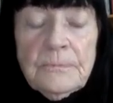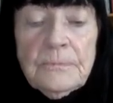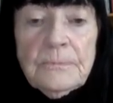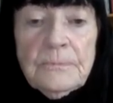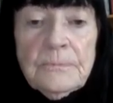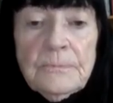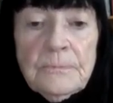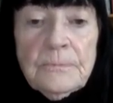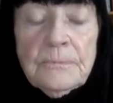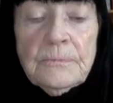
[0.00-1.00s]

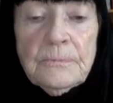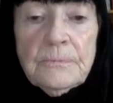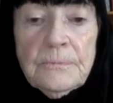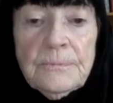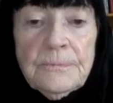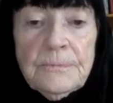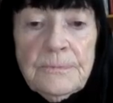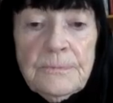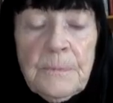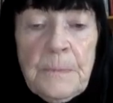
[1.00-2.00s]

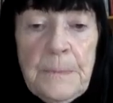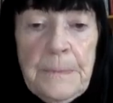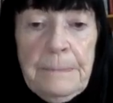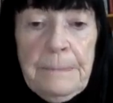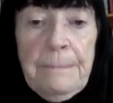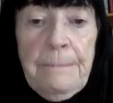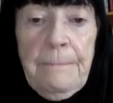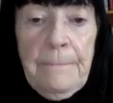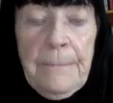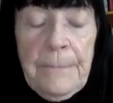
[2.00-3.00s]

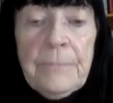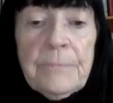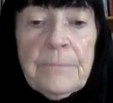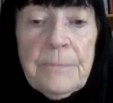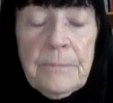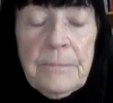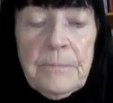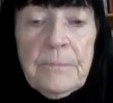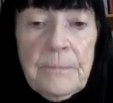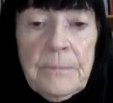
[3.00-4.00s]

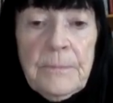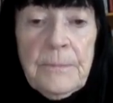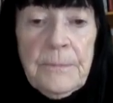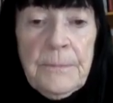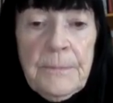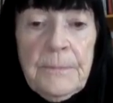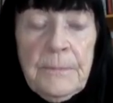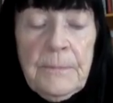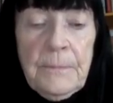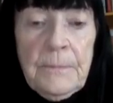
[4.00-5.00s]

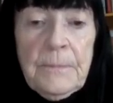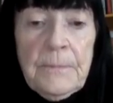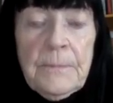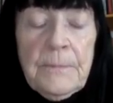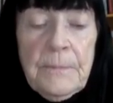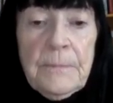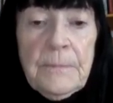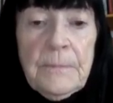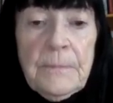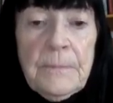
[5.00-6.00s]

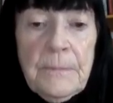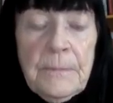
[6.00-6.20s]
(not speaking)